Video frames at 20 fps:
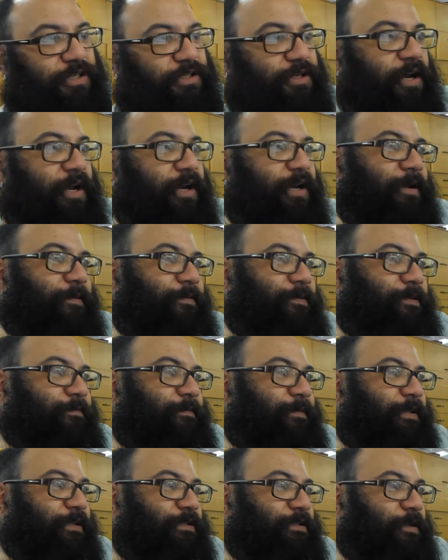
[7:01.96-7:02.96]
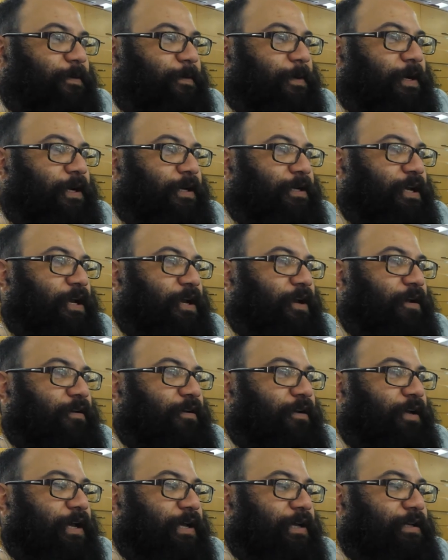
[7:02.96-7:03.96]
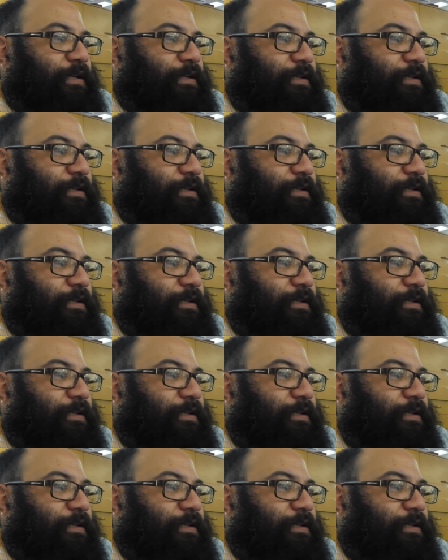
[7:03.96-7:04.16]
to tidy up some things at work now, and